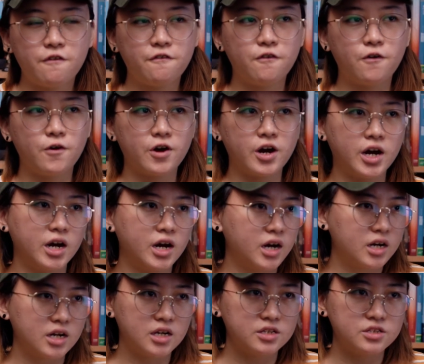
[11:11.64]
for,
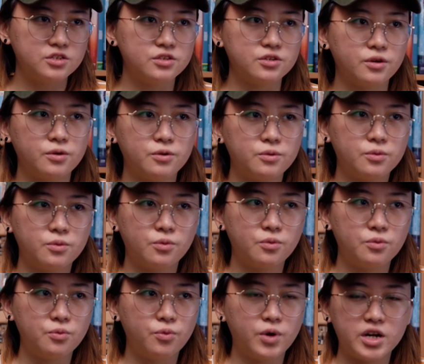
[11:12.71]
you know,
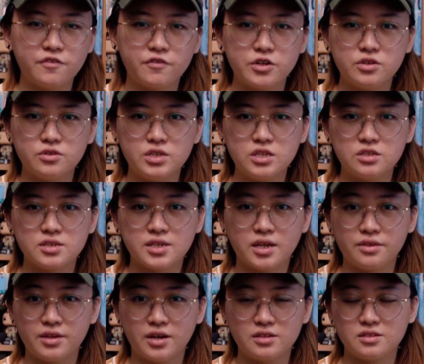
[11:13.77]
whatever you need to
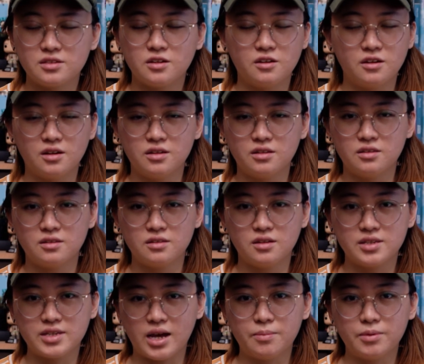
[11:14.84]
get done on a
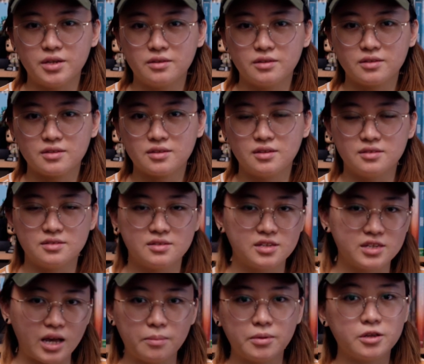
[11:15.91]
tablet, because the
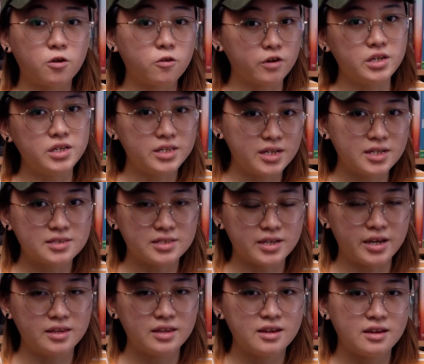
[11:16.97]
tablet already does
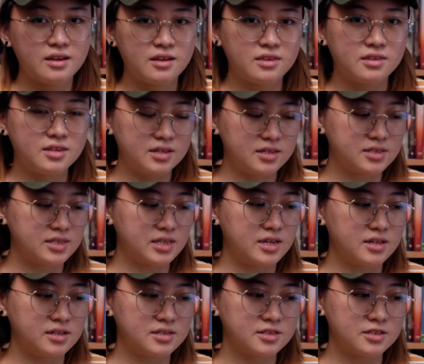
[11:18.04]
that. This
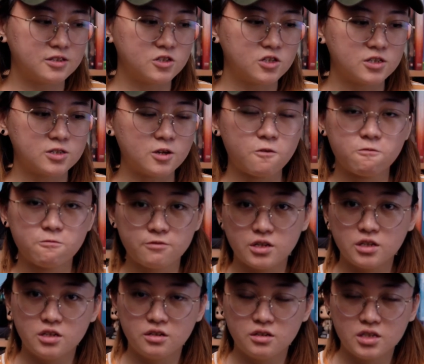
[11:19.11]
is just a
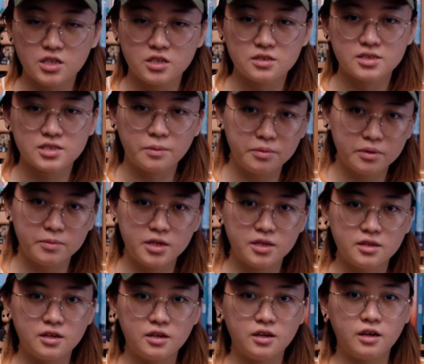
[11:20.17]
really, really good
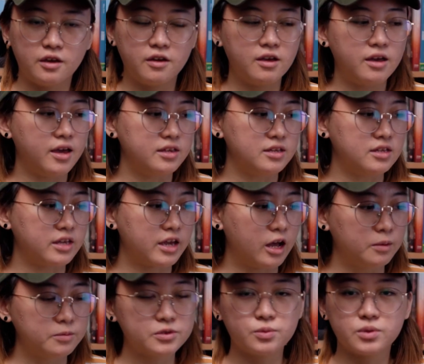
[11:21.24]
supplement, and it
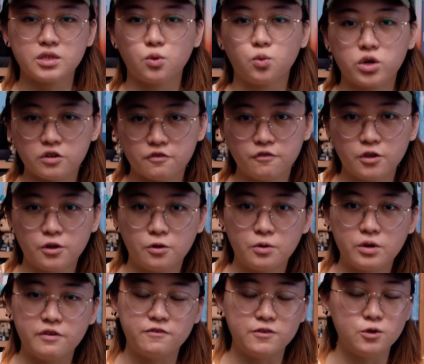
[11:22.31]
helps with the workflow
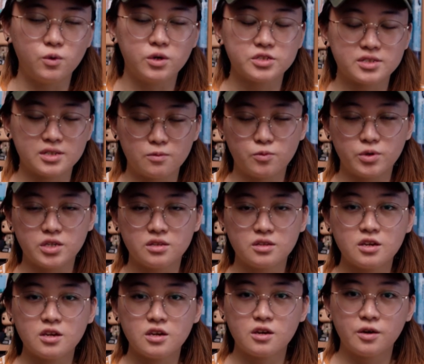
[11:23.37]
if you are someone
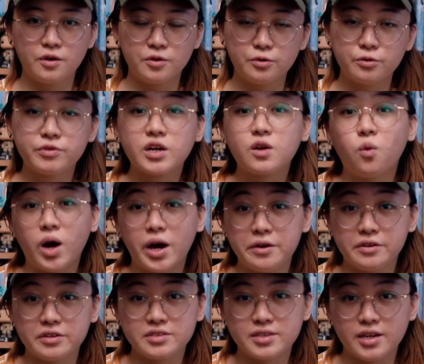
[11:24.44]
who
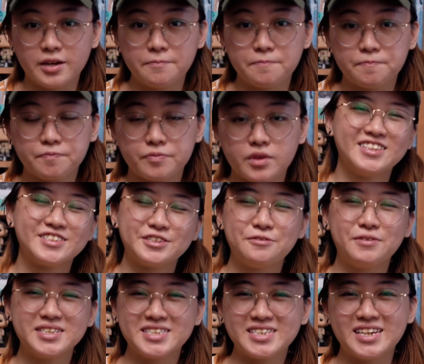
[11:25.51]
requires that. So
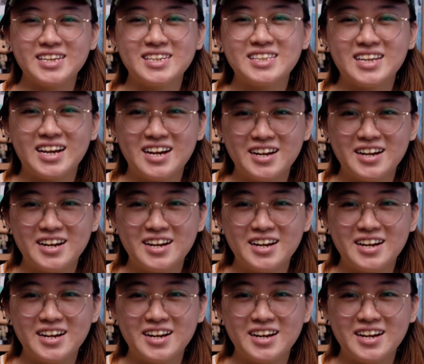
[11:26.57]
once again,